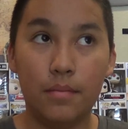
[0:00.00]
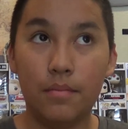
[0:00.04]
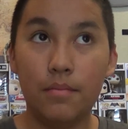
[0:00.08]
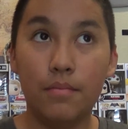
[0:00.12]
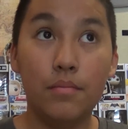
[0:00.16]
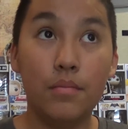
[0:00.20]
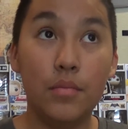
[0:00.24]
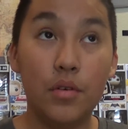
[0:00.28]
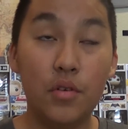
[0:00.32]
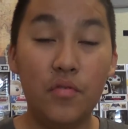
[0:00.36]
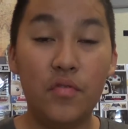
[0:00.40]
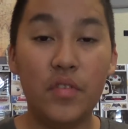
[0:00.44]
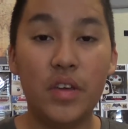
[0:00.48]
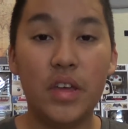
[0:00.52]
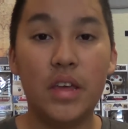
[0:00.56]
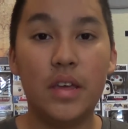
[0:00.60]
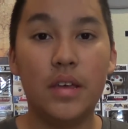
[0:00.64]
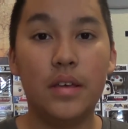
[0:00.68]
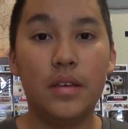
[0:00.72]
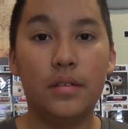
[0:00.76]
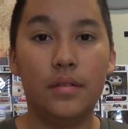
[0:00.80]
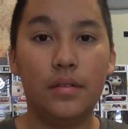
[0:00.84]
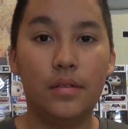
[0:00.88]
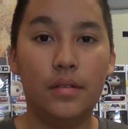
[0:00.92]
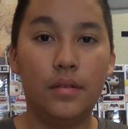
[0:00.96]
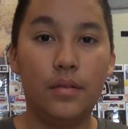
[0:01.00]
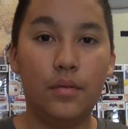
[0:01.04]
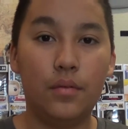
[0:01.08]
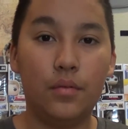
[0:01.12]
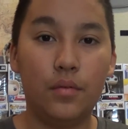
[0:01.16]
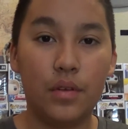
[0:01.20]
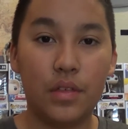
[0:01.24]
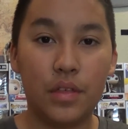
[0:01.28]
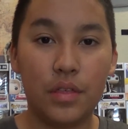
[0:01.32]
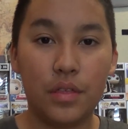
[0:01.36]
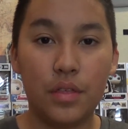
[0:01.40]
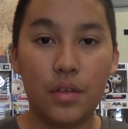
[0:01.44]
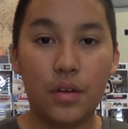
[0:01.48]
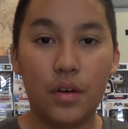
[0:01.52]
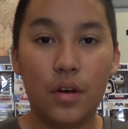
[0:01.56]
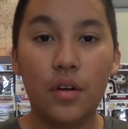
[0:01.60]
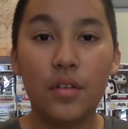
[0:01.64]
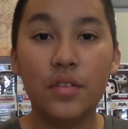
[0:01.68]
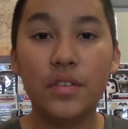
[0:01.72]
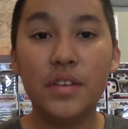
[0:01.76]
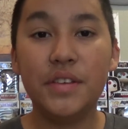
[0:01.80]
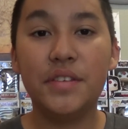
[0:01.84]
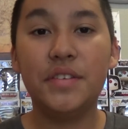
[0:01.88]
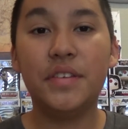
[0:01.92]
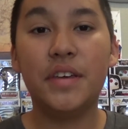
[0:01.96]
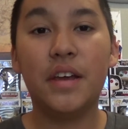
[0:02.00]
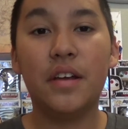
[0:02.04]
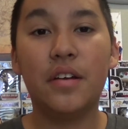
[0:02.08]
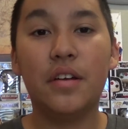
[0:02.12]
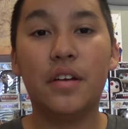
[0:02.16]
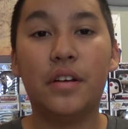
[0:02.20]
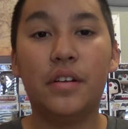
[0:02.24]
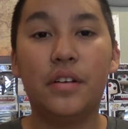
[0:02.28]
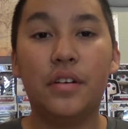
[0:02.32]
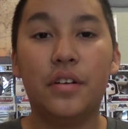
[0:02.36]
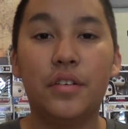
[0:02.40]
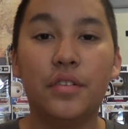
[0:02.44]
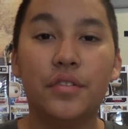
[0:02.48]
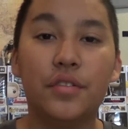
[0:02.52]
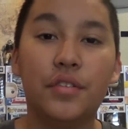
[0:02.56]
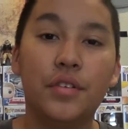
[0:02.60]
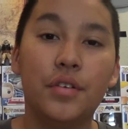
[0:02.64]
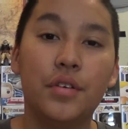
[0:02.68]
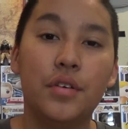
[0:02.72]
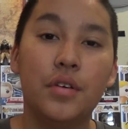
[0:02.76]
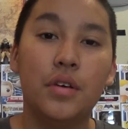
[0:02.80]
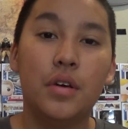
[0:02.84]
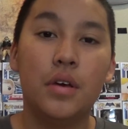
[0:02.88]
movie with all these characters